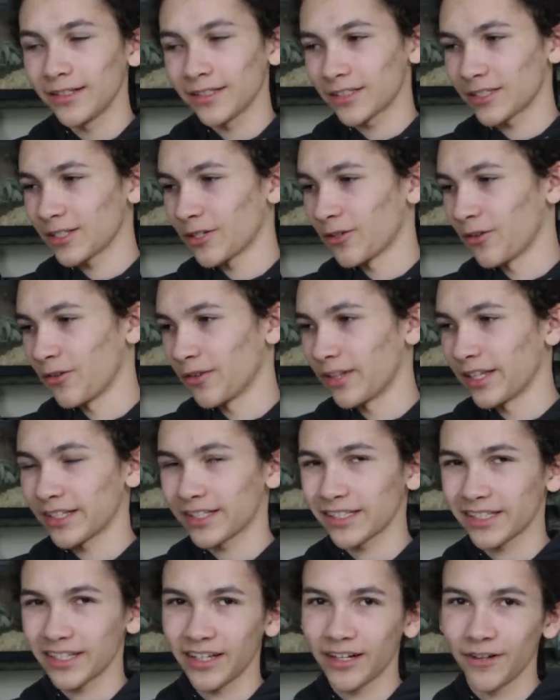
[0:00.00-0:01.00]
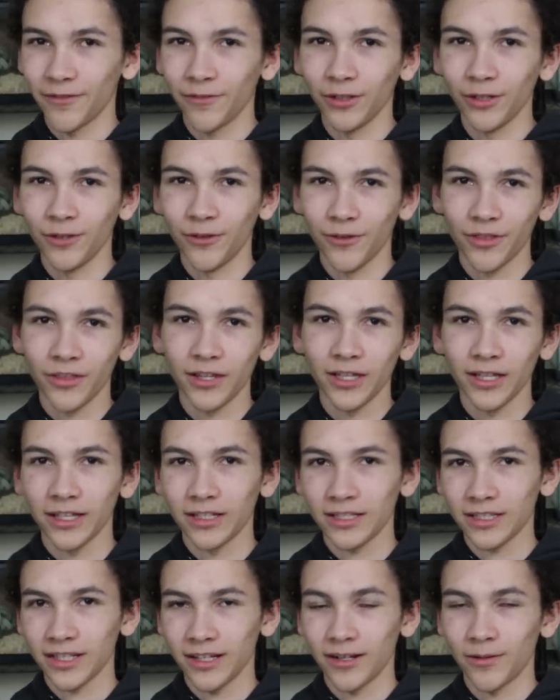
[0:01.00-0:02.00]
So that's kind of a little
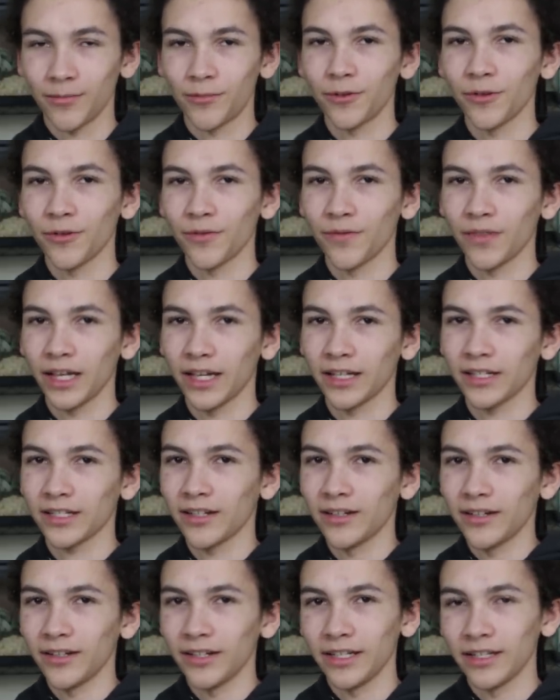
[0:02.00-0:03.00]
thing. It's kind of proof that